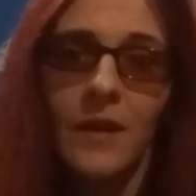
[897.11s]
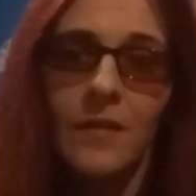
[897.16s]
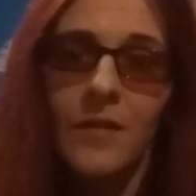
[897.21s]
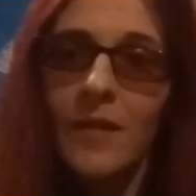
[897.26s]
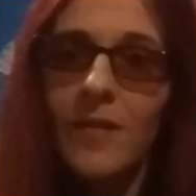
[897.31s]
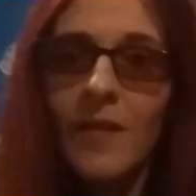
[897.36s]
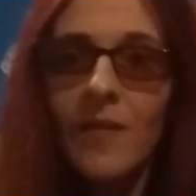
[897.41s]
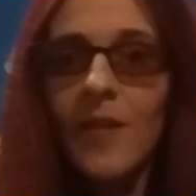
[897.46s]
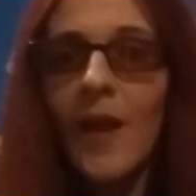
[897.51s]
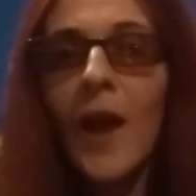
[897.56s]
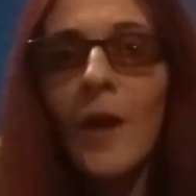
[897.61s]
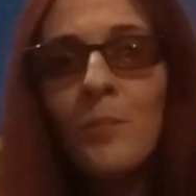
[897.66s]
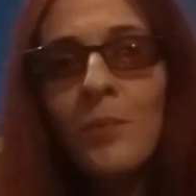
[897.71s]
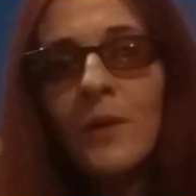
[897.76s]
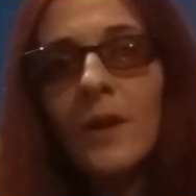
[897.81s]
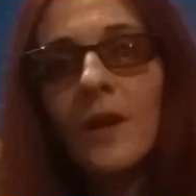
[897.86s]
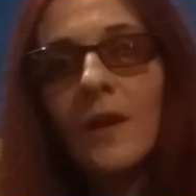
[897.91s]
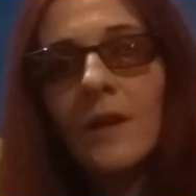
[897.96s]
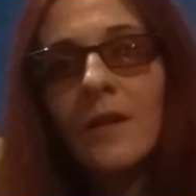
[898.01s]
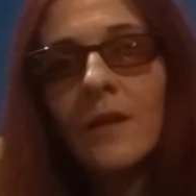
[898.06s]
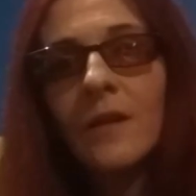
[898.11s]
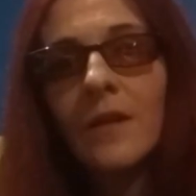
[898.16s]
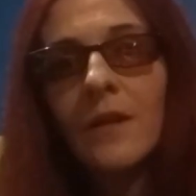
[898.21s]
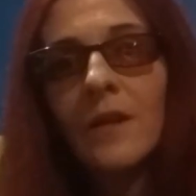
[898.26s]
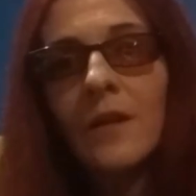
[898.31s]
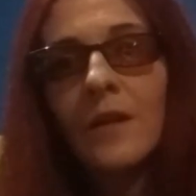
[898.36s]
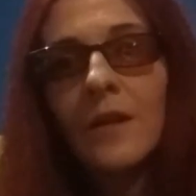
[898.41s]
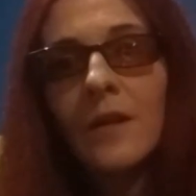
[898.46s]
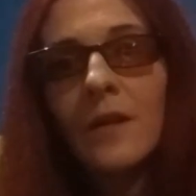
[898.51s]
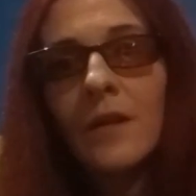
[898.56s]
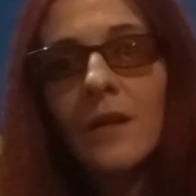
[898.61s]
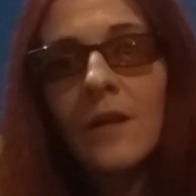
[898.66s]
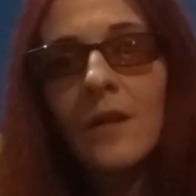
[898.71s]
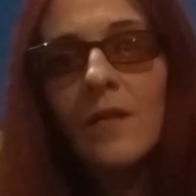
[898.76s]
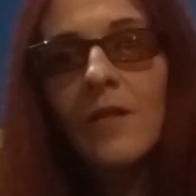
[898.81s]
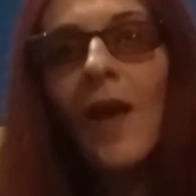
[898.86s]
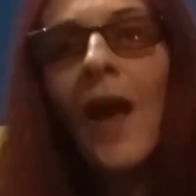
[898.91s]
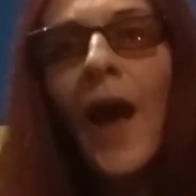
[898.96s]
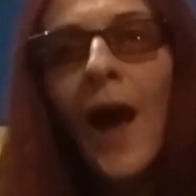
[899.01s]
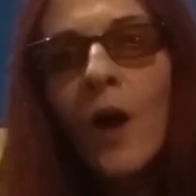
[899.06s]
This is happening.
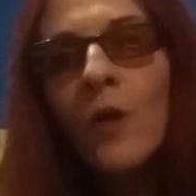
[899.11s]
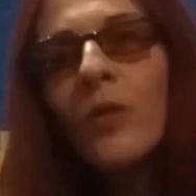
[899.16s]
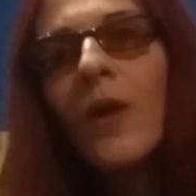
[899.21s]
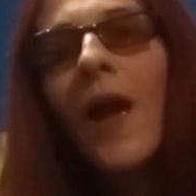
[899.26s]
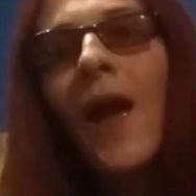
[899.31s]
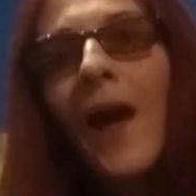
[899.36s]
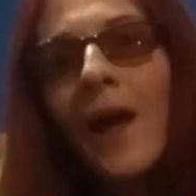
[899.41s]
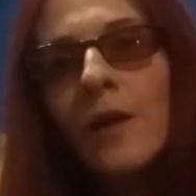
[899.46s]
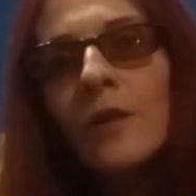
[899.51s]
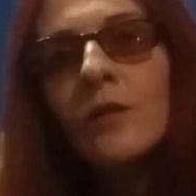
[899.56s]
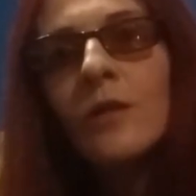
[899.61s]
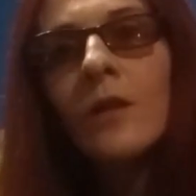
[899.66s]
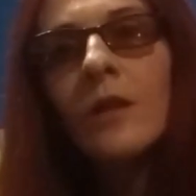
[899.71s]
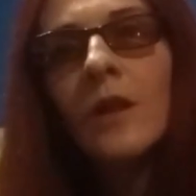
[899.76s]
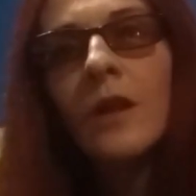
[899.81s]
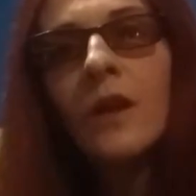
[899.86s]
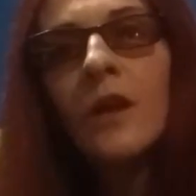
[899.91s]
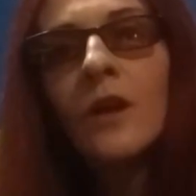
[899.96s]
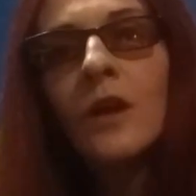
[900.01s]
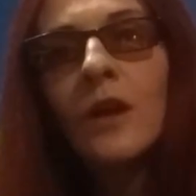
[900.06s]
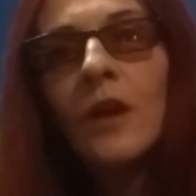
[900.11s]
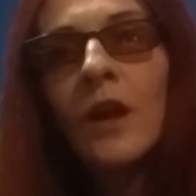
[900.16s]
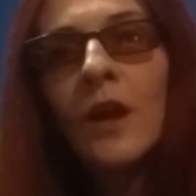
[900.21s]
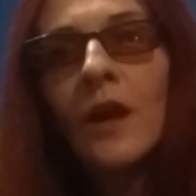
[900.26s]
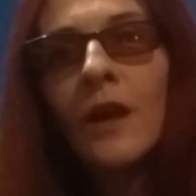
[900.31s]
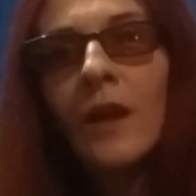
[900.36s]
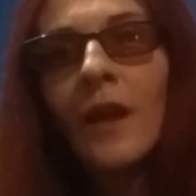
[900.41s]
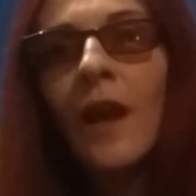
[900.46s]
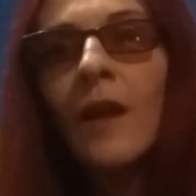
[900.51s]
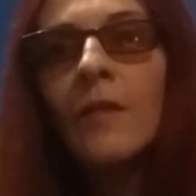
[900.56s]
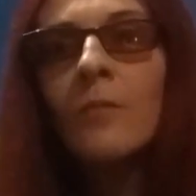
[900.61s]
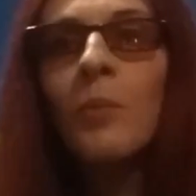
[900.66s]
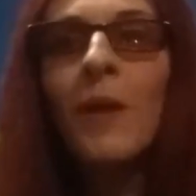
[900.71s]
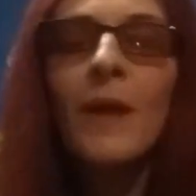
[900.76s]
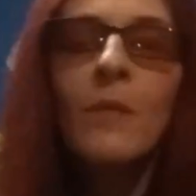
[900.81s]
So how the hell can